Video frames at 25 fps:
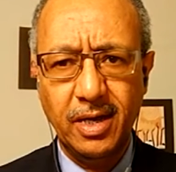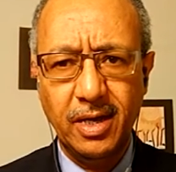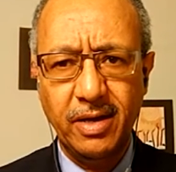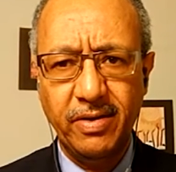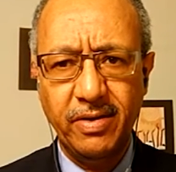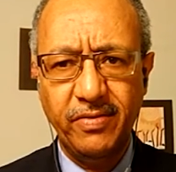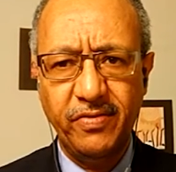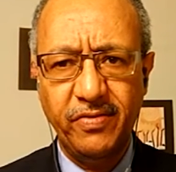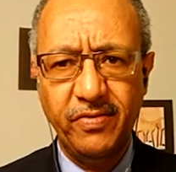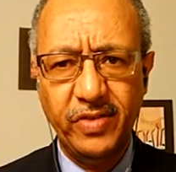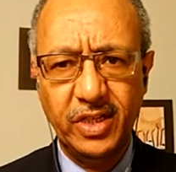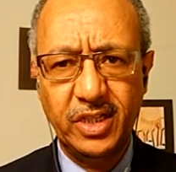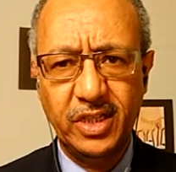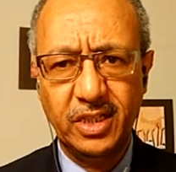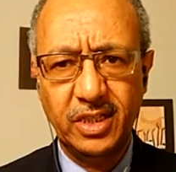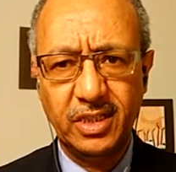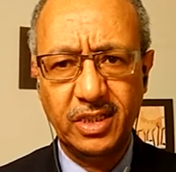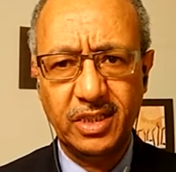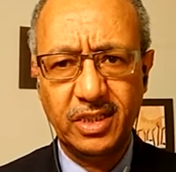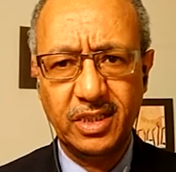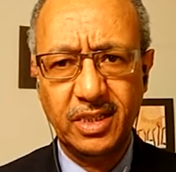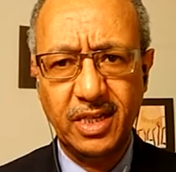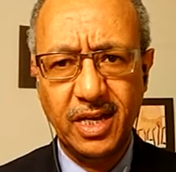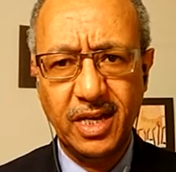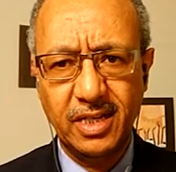
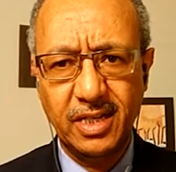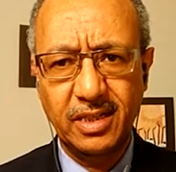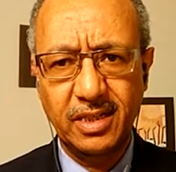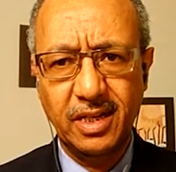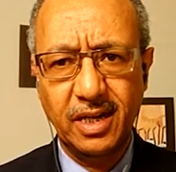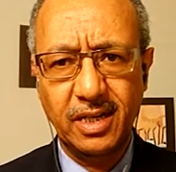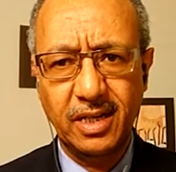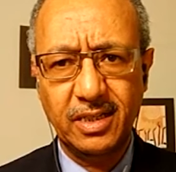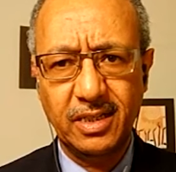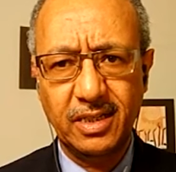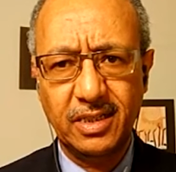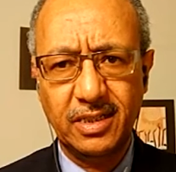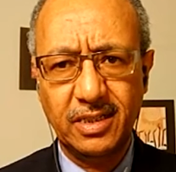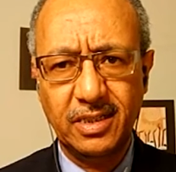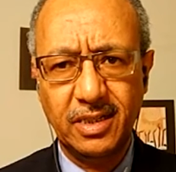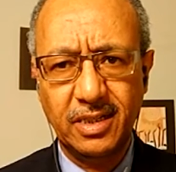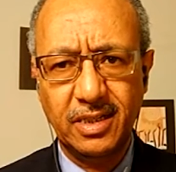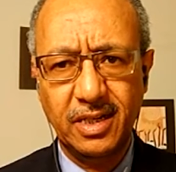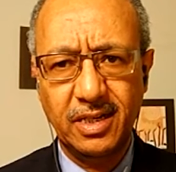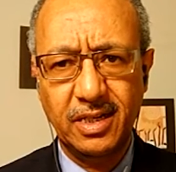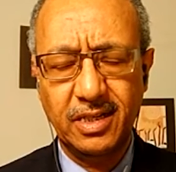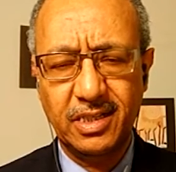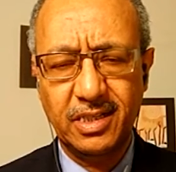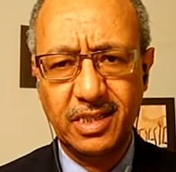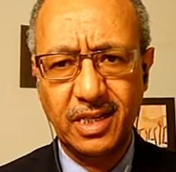vicious, endless,
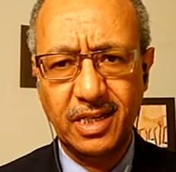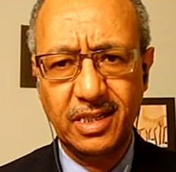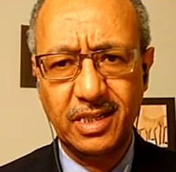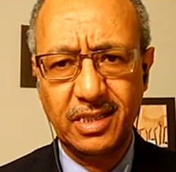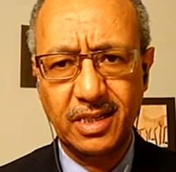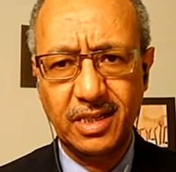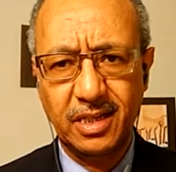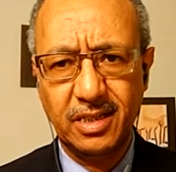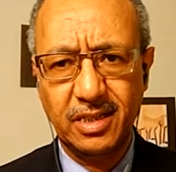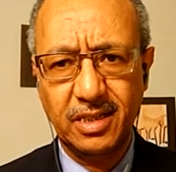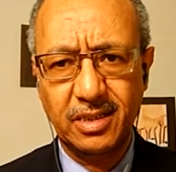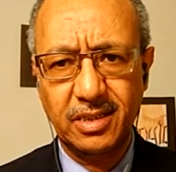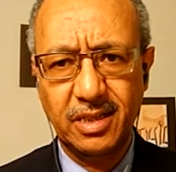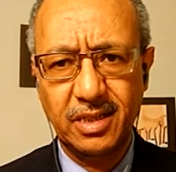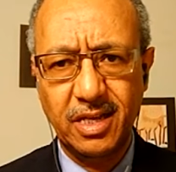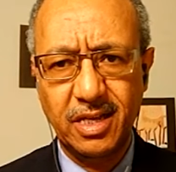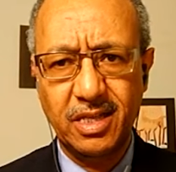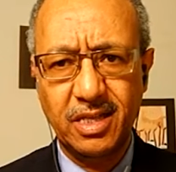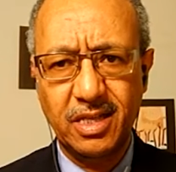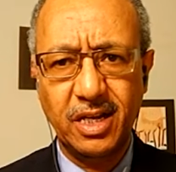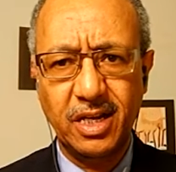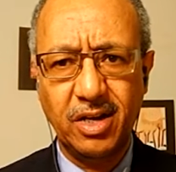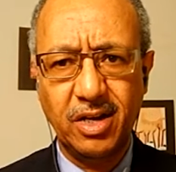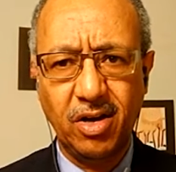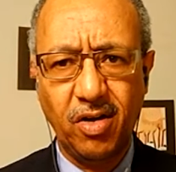and senseless
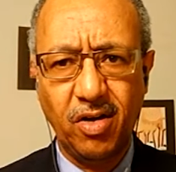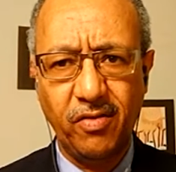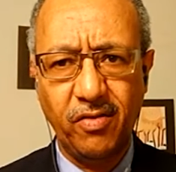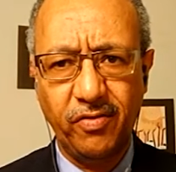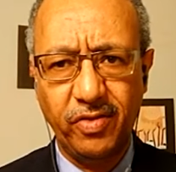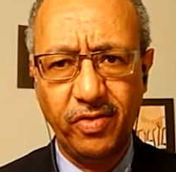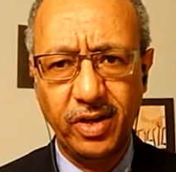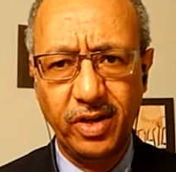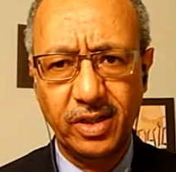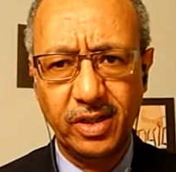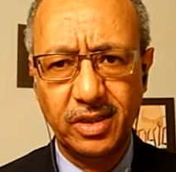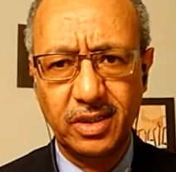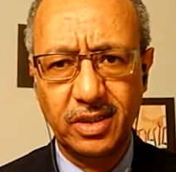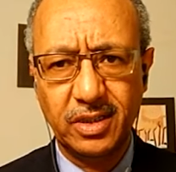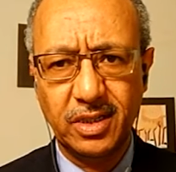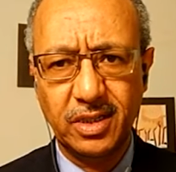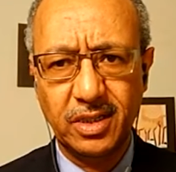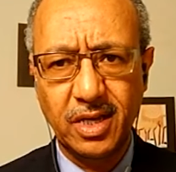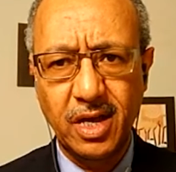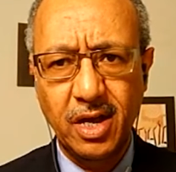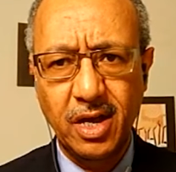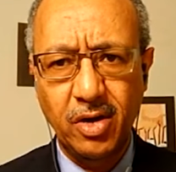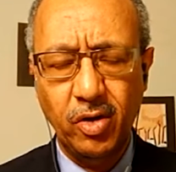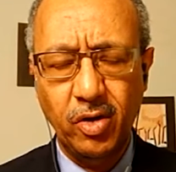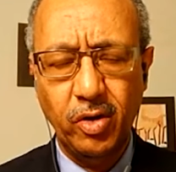ethnic conflicts.
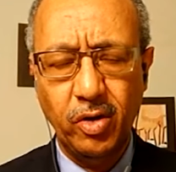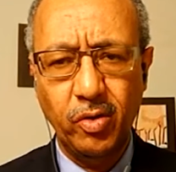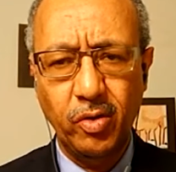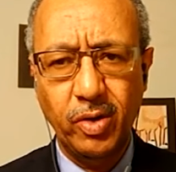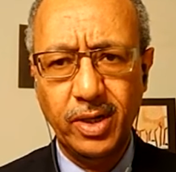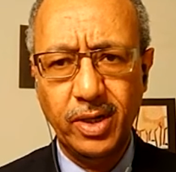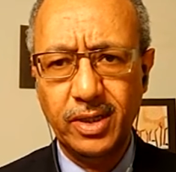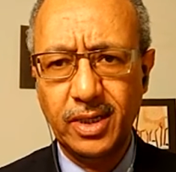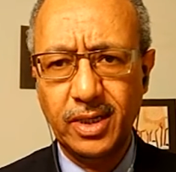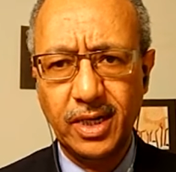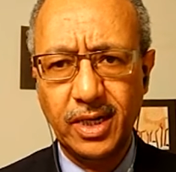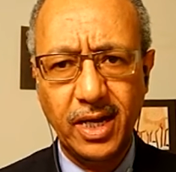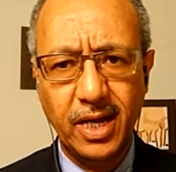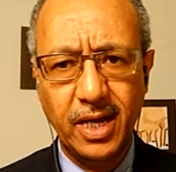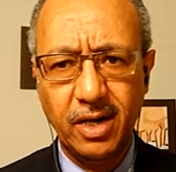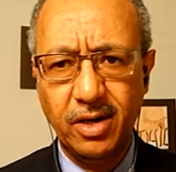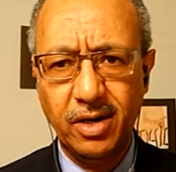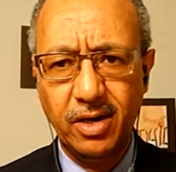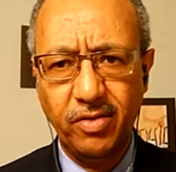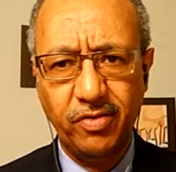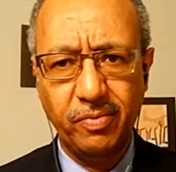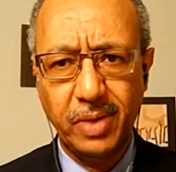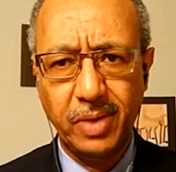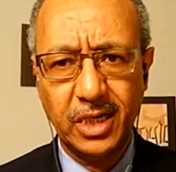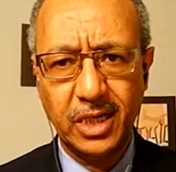We want an end
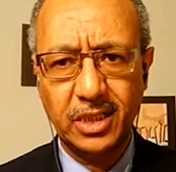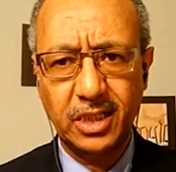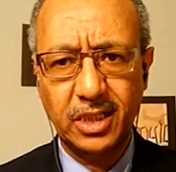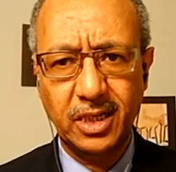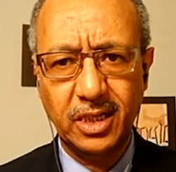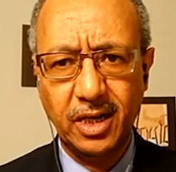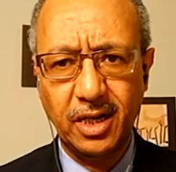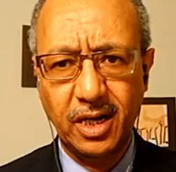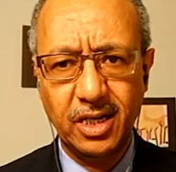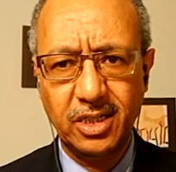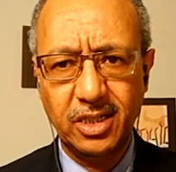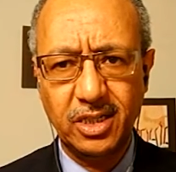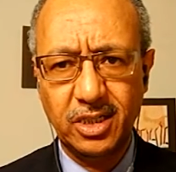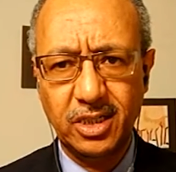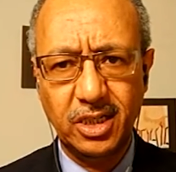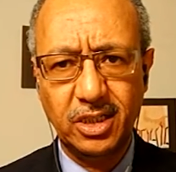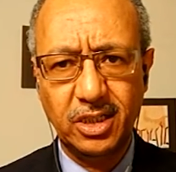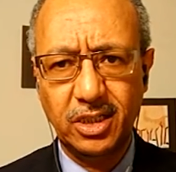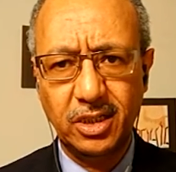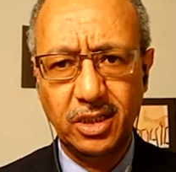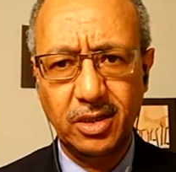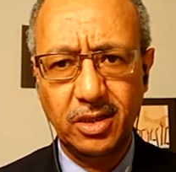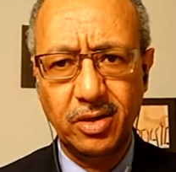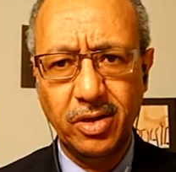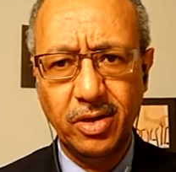of
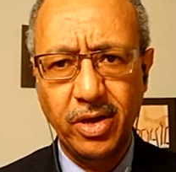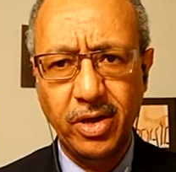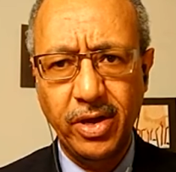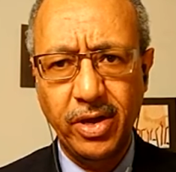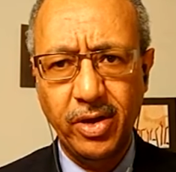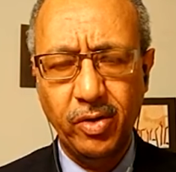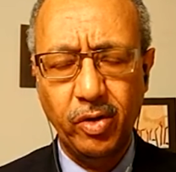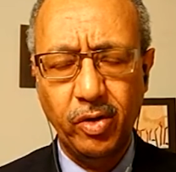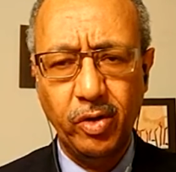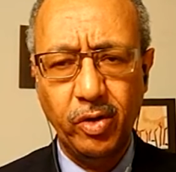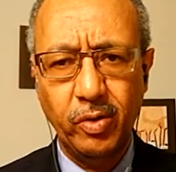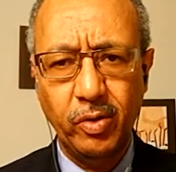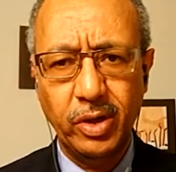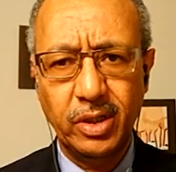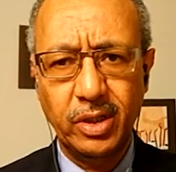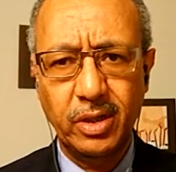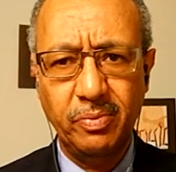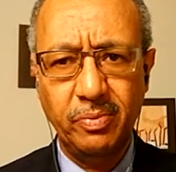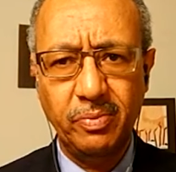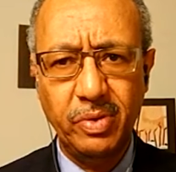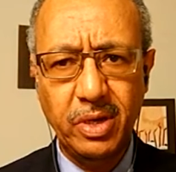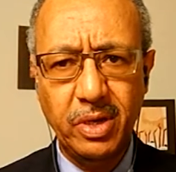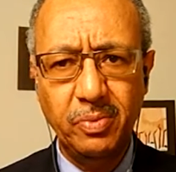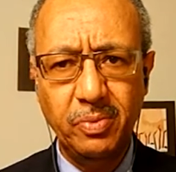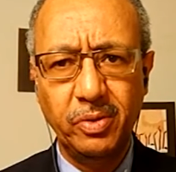marginalization. We want the
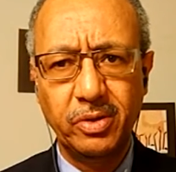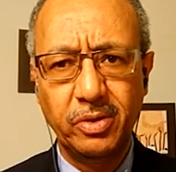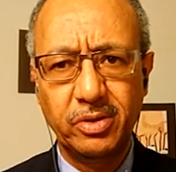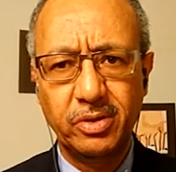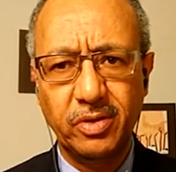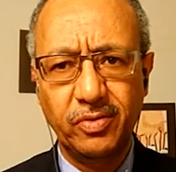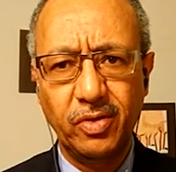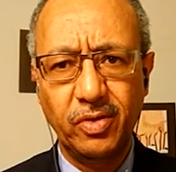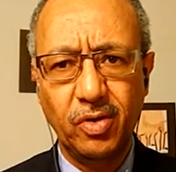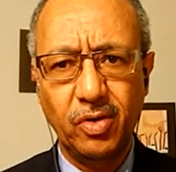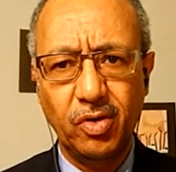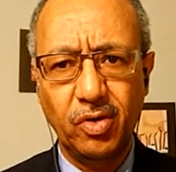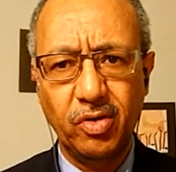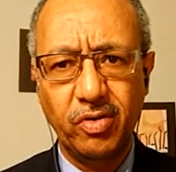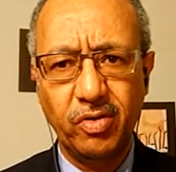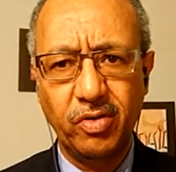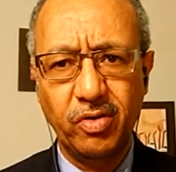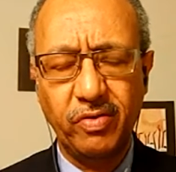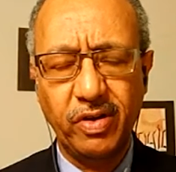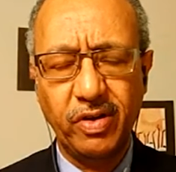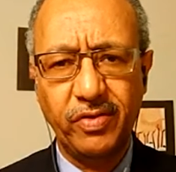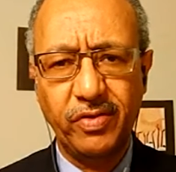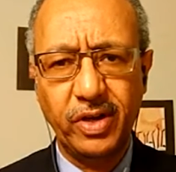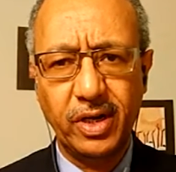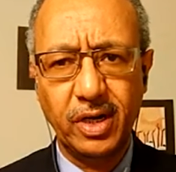peoples of the Horn of
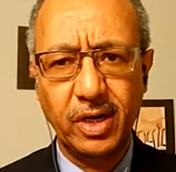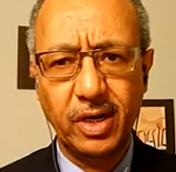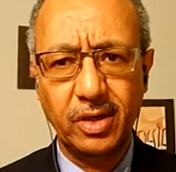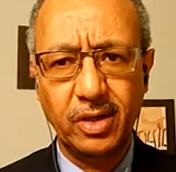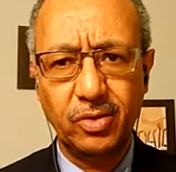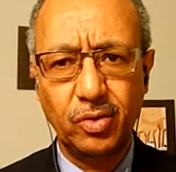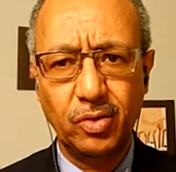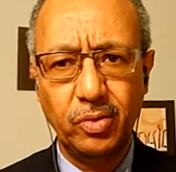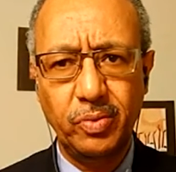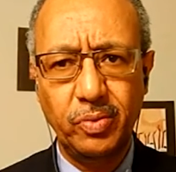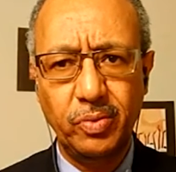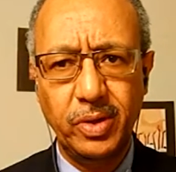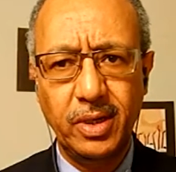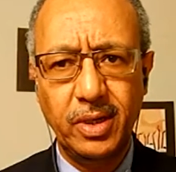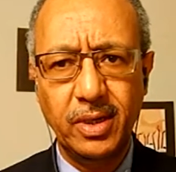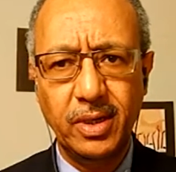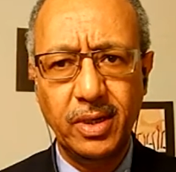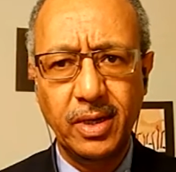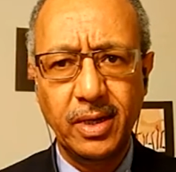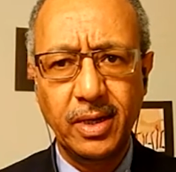Africa to be